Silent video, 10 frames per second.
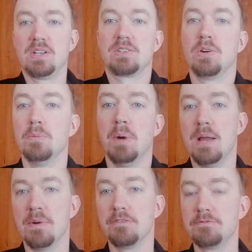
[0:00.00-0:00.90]
go buy
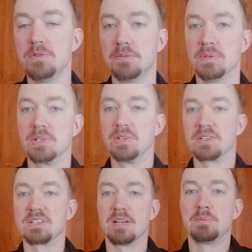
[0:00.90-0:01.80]
my food
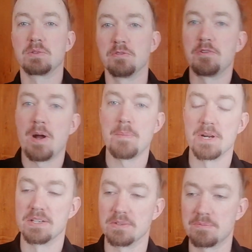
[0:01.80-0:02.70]
because I'm not a farmer.
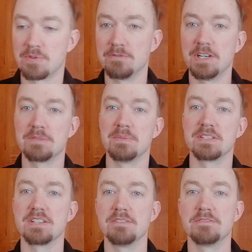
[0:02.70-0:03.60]
I don't provide
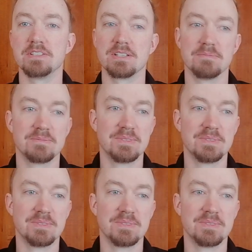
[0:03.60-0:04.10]
myself here. I'm